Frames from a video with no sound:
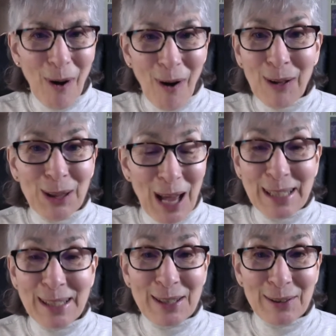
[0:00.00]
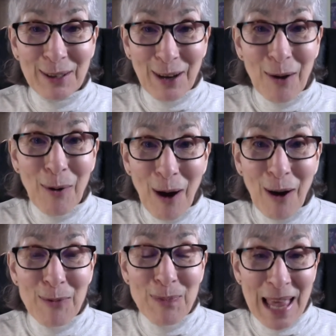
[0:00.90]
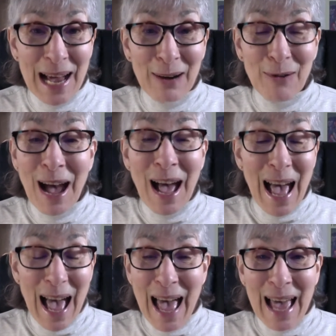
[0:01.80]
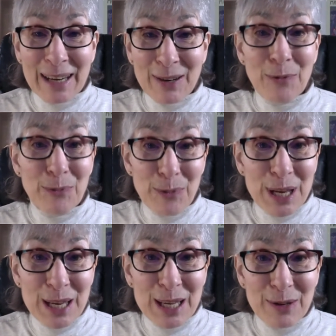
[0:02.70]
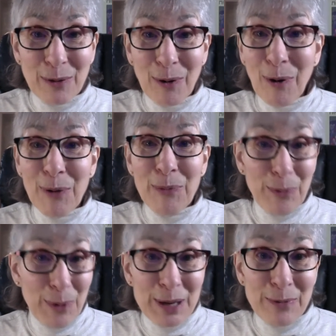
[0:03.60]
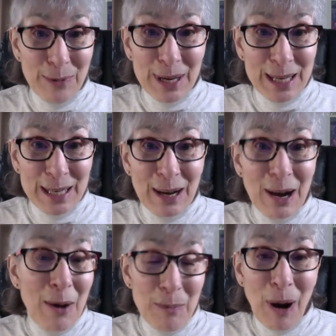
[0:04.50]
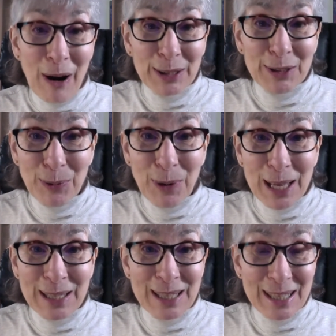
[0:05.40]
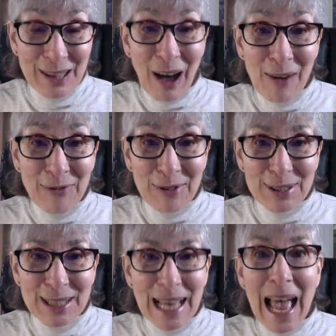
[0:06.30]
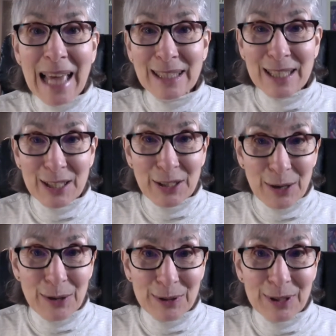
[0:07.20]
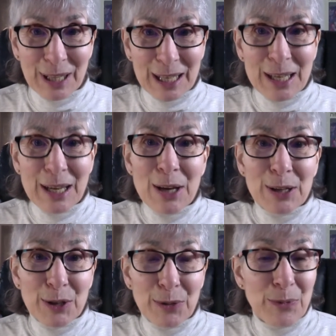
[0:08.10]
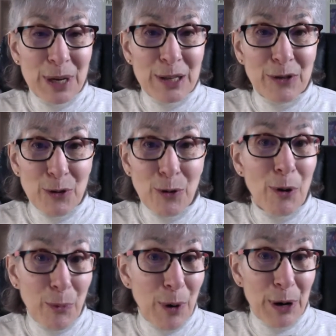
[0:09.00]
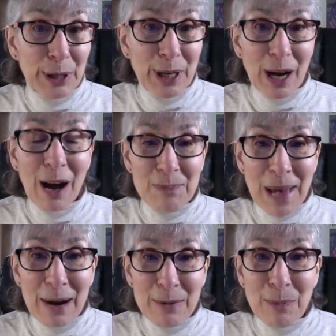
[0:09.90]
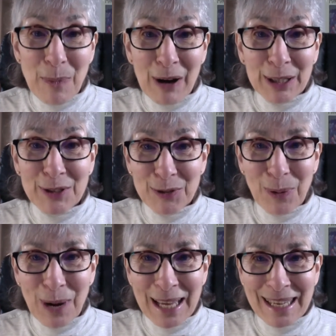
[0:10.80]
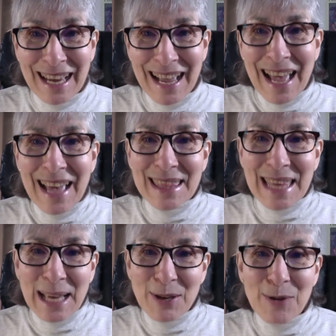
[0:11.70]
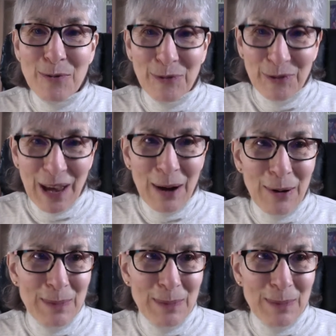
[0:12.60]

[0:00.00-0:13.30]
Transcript: all like to go home now and read or reread Mark Twain's novels, and certainly to read your work about Mark Twain. Thank you very